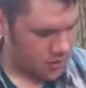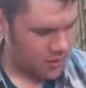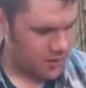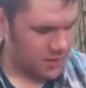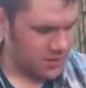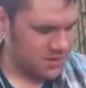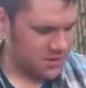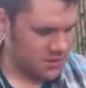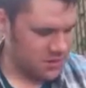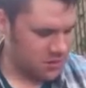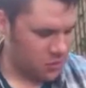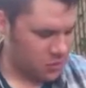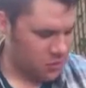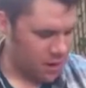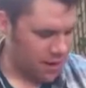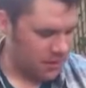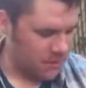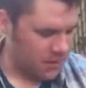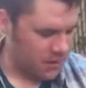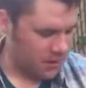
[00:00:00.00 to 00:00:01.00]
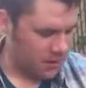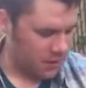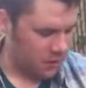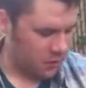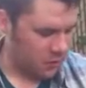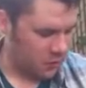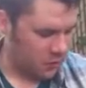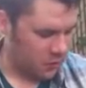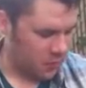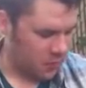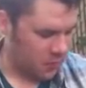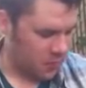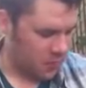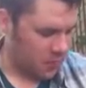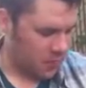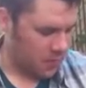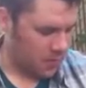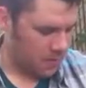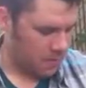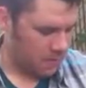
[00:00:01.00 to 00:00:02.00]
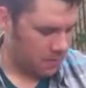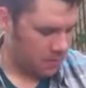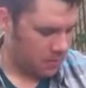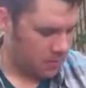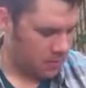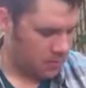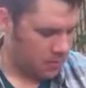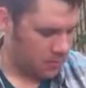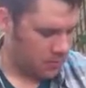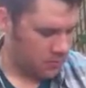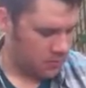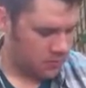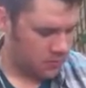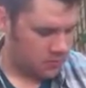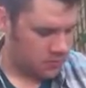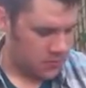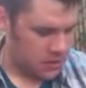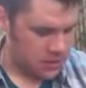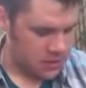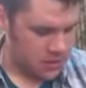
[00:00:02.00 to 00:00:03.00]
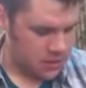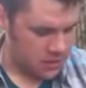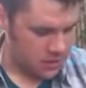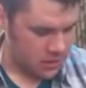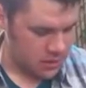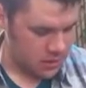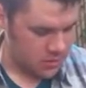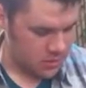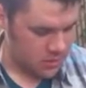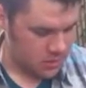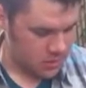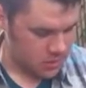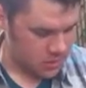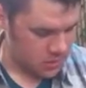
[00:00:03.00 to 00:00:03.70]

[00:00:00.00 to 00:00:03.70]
Oh, it's just wiping hair. The tip.